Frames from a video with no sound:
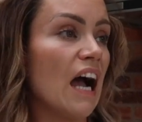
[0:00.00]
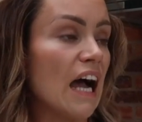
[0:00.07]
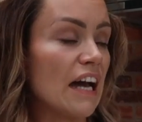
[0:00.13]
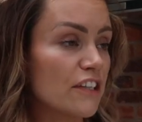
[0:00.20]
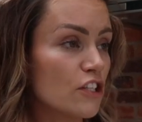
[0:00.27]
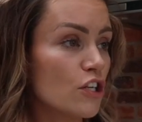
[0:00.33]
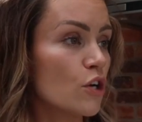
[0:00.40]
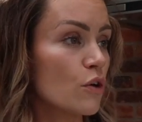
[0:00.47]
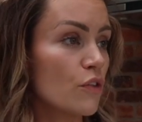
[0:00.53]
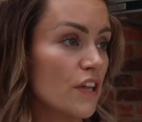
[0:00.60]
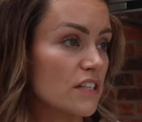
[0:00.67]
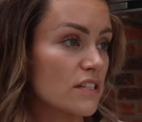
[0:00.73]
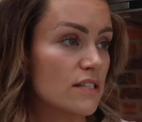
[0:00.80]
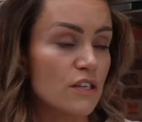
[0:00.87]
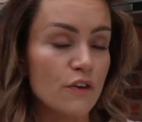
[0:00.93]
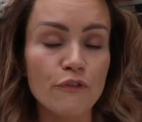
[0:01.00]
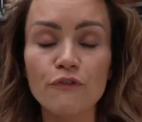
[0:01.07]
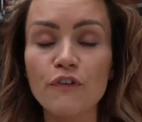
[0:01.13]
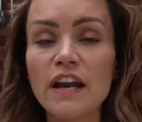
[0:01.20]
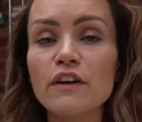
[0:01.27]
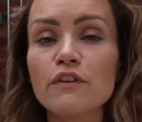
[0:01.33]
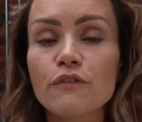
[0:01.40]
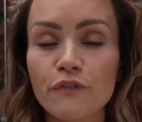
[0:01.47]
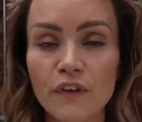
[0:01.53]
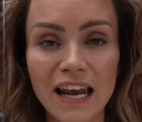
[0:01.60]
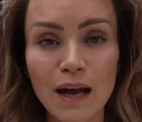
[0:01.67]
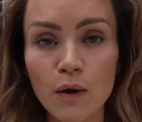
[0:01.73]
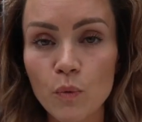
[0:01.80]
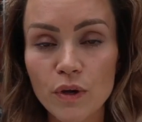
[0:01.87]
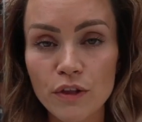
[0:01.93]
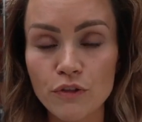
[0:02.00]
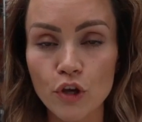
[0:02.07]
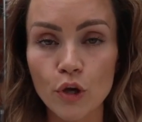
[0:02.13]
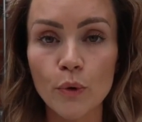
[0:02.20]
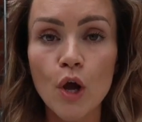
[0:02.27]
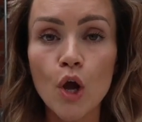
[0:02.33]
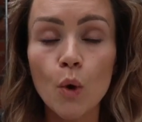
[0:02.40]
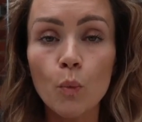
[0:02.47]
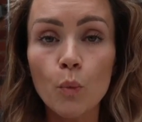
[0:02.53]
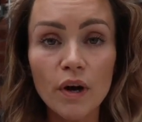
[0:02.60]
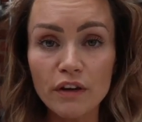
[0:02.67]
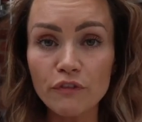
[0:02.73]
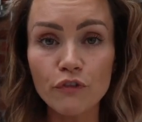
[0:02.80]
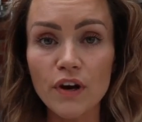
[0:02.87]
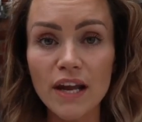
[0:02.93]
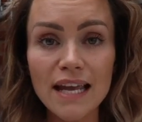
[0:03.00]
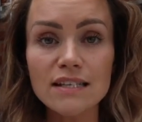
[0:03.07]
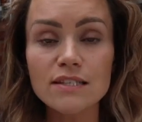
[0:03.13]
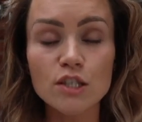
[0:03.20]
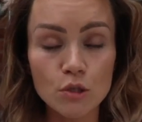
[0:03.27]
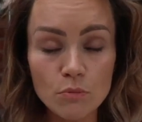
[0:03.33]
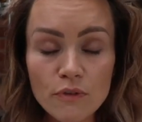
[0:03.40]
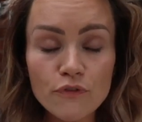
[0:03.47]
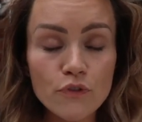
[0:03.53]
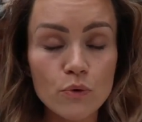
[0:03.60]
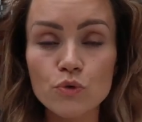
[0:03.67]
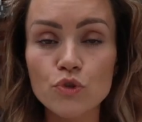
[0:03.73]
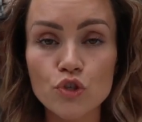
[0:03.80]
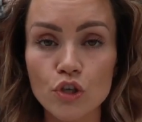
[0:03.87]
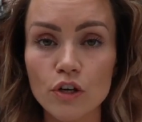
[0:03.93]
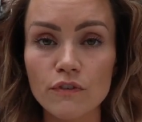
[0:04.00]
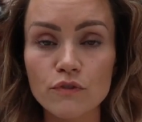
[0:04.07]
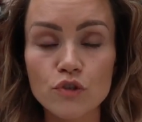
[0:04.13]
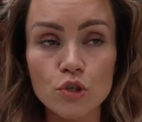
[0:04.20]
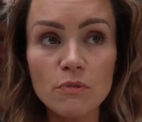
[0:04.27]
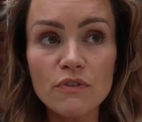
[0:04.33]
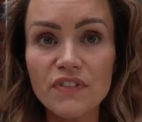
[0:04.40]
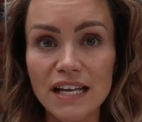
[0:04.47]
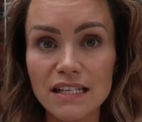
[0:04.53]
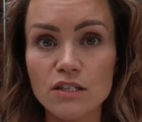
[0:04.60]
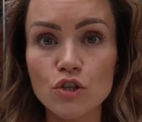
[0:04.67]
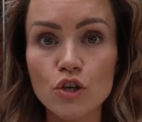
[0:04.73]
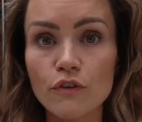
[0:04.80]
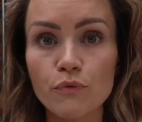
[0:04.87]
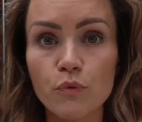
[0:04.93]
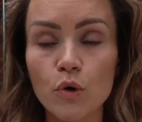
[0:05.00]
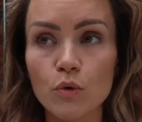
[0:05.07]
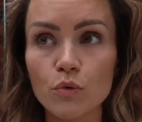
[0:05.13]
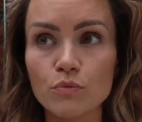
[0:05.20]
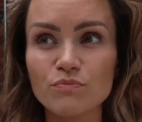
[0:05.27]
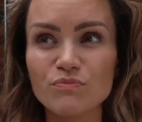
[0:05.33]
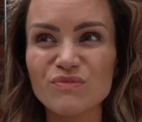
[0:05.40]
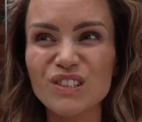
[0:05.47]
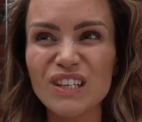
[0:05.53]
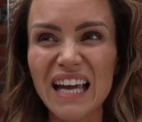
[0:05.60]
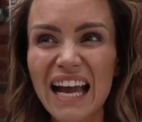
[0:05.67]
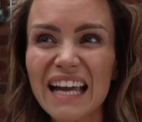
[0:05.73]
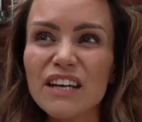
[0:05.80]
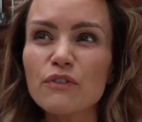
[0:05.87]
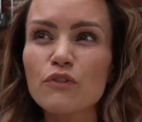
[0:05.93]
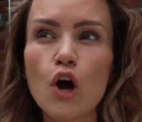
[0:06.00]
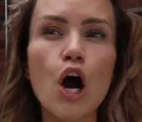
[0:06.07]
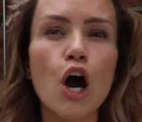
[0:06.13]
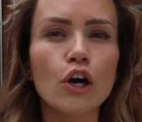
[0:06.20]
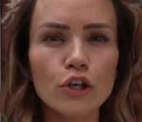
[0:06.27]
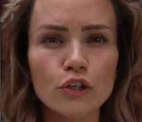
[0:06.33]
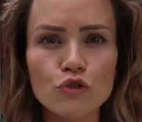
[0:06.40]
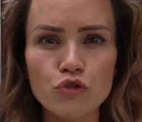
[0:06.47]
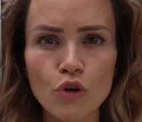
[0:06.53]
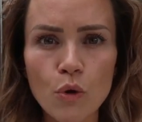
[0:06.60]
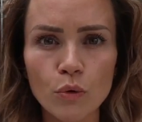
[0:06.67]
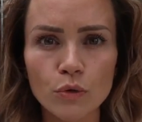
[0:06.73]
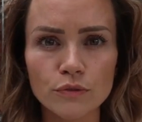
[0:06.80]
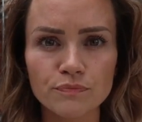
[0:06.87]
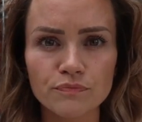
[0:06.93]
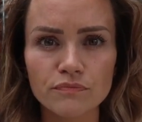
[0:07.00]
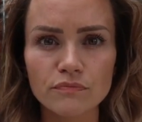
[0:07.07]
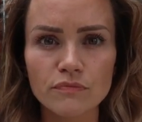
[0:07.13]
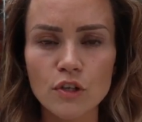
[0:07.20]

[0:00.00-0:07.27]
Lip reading: I don't know, that's your friend fell out with you. Whatever it is, some of that stuff, well, you kind of can't control.